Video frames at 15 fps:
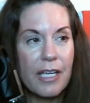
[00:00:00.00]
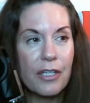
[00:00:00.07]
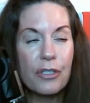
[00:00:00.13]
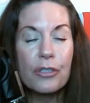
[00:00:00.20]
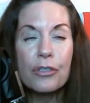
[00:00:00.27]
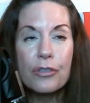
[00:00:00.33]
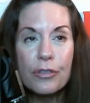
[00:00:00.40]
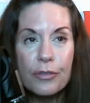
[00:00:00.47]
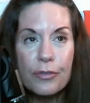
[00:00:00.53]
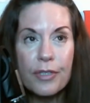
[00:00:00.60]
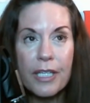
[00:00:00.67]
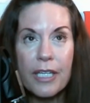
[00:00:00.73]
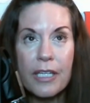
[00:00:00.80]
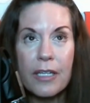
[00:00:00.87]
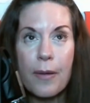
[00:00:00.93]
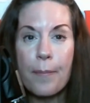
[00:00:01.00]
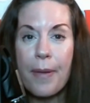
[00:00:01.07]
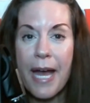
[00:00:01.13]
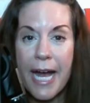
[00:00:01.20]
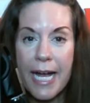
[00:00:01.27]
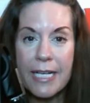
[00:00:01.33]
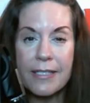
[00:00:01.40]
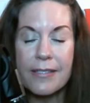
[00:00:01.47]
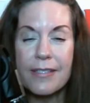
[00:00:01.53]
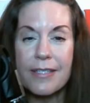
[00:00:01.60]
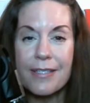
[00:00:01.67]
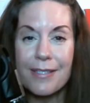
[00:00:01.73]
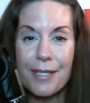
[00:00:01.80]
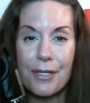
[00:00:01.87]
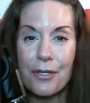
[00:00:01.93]
including
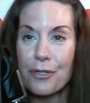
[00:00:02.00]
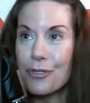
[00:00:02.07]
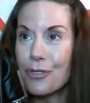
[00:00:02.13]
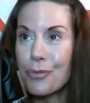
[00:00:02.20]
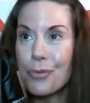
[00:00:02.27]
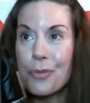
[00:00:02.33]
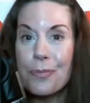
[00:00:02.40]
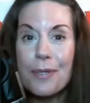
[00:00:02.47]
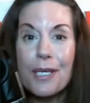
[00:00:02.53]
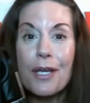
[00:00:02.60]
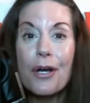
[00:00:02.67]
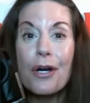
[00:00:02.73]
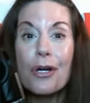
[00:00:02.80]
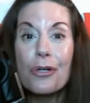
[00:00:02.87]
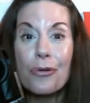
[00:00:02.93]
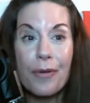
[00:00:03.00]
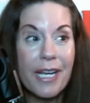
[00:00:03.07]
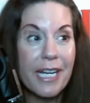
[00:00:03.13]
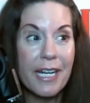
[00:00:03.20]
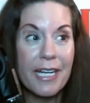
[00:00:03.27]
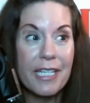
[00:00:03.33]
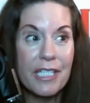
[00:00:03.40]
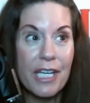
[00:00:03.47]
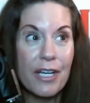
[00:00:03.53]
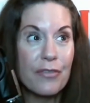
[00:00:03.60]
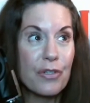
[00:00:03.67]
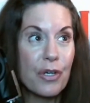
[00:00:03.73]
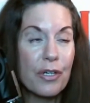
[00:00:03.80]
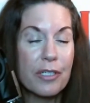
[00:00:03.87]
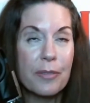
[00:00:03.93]
past singers, would be a great idea.
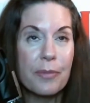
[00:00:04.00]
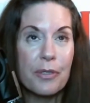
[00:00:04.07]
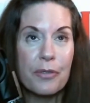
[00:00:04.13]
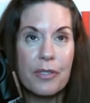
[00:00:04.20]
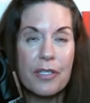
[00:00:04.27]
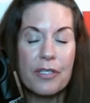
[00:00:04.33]
I've talked about mm-hmm.